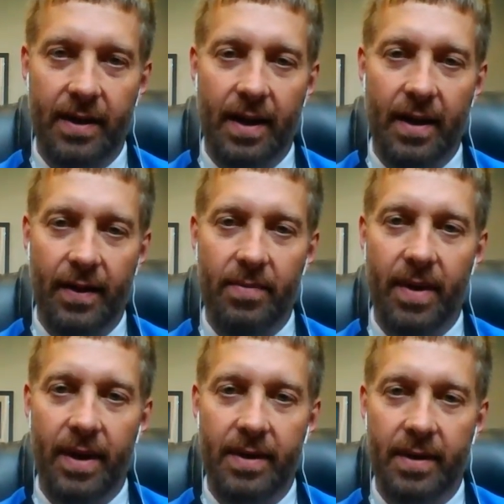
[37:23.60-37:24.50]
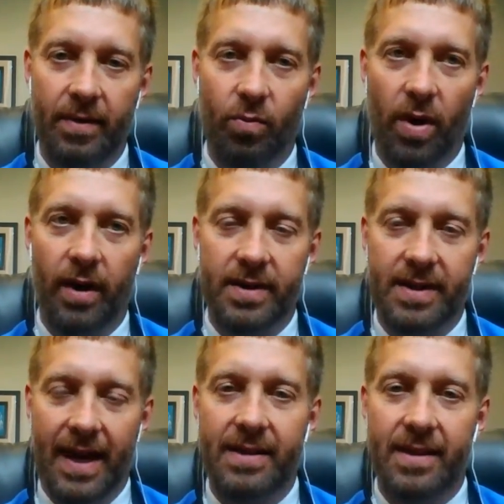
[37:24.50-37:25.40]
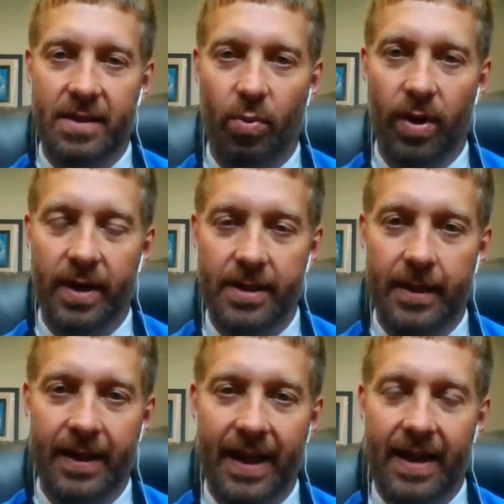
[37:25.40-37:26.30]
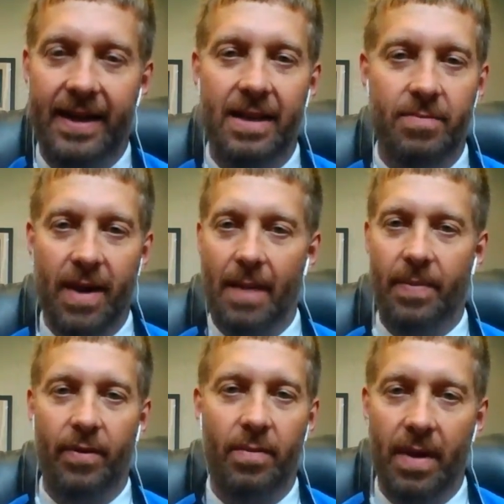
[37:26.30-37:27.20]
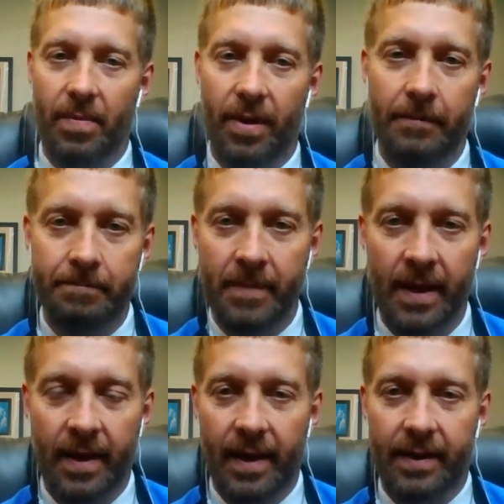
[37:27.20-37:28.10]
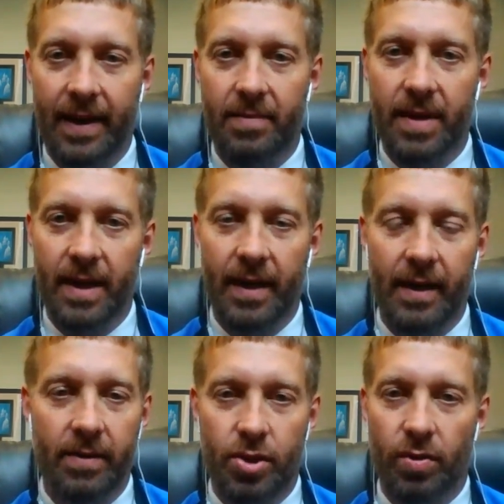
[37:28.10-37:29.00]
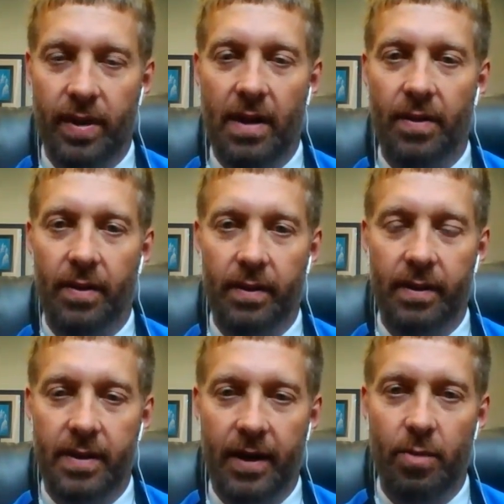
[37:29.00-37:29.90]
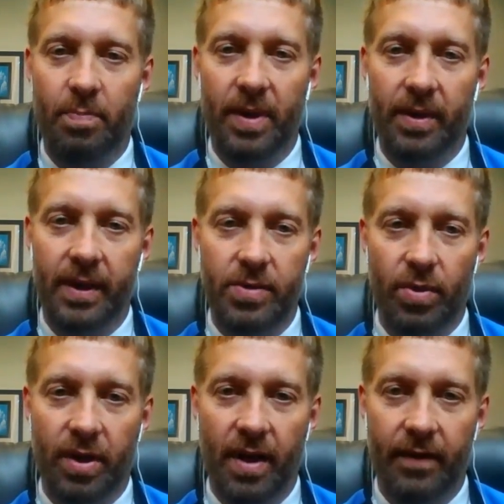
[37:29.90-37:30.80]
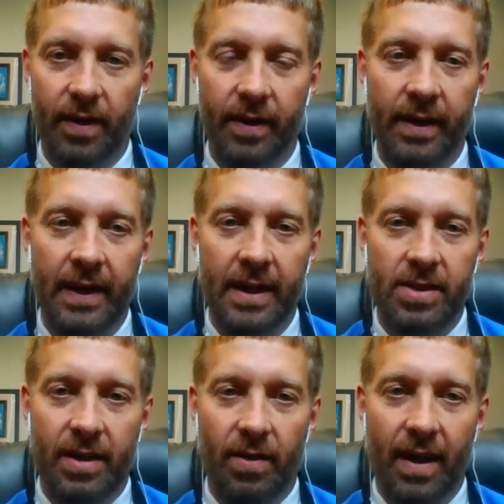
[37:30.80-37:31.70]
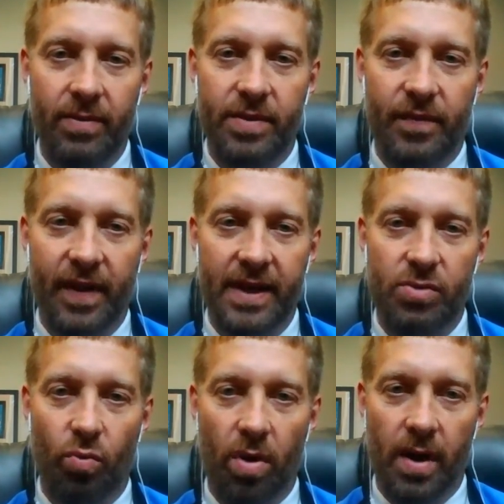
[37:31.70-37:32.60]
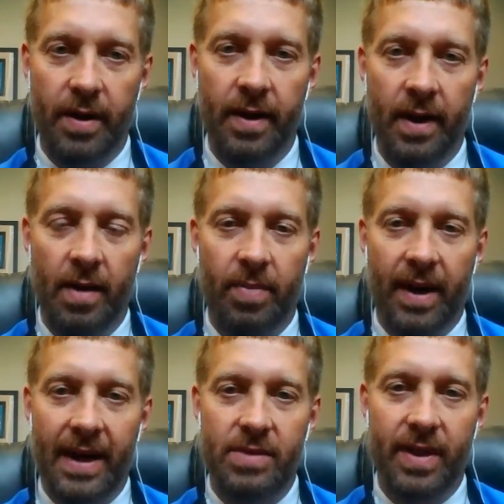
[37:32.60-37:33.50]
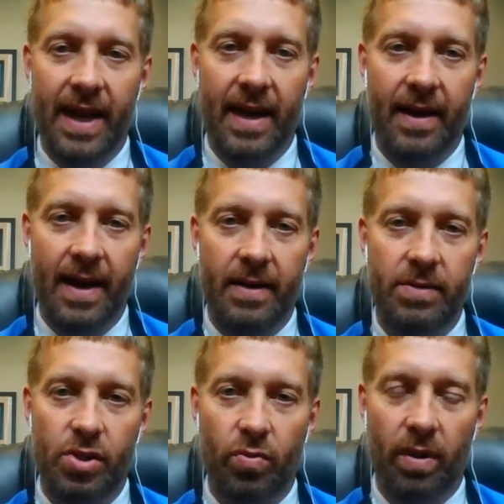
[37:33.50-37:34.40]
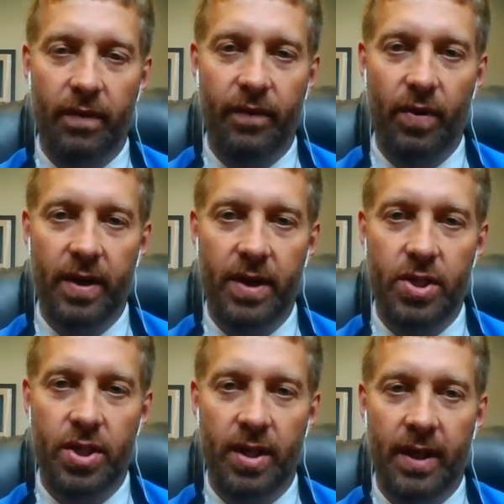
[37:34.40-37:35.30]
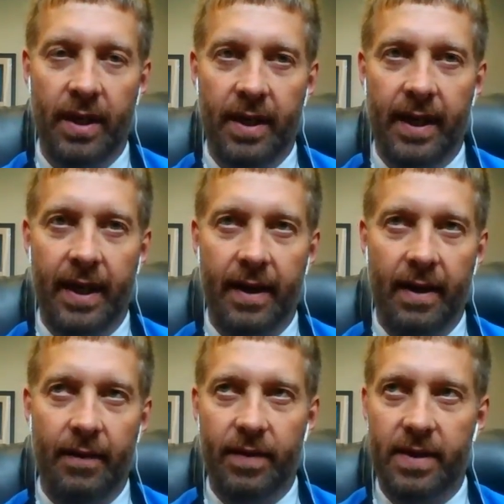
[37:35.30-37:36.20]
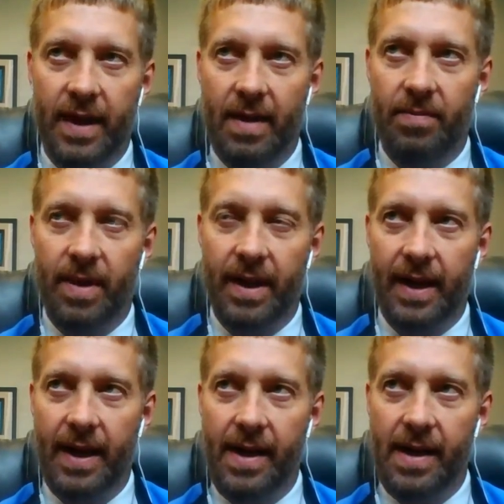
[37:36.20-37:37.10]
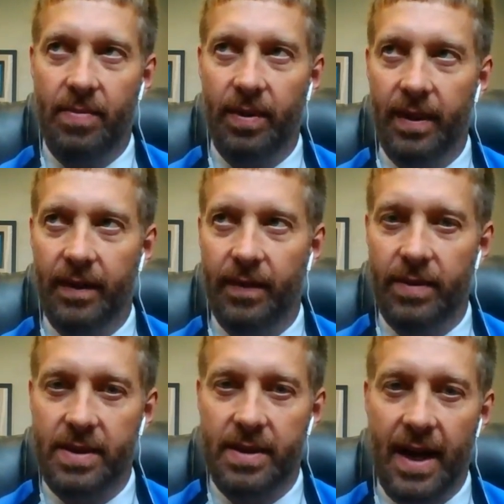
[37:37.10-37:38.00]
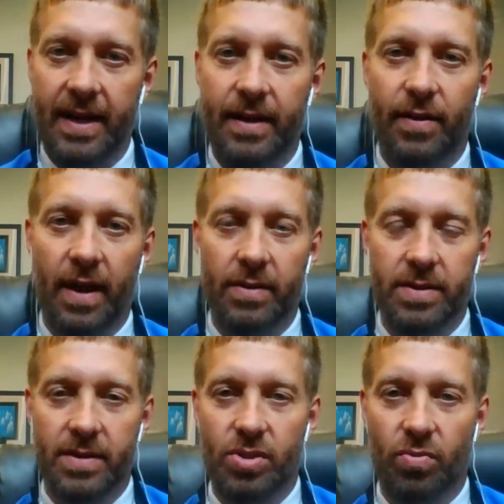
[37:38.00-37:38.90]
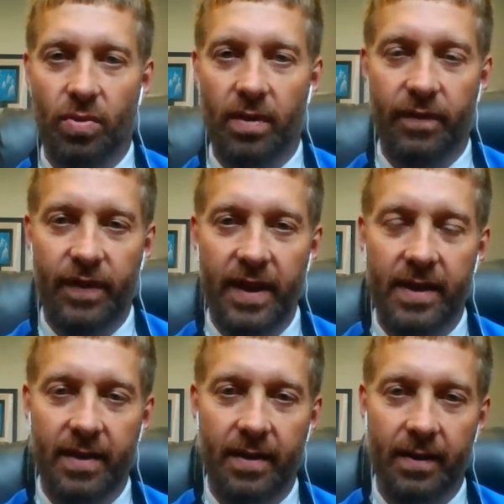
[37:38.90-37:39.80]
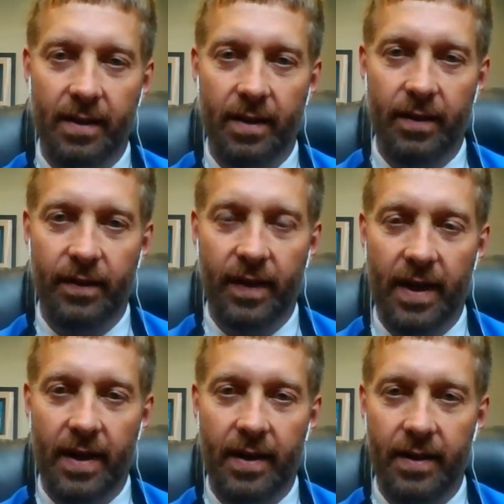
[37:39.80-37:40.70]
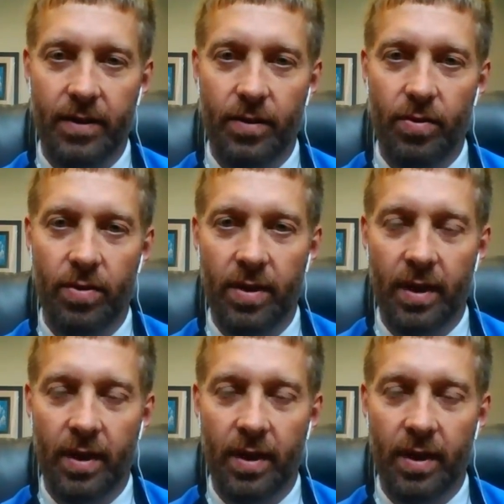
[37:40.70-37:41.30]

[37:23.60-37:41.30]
that meant wireless access points. And he had a heat map, I remember, at that meeting, and showing how the entire buildings were covered. So I know that was phase one, but as we added on new square footage, and off the top of my head, I believe it was 90,000 square feet of new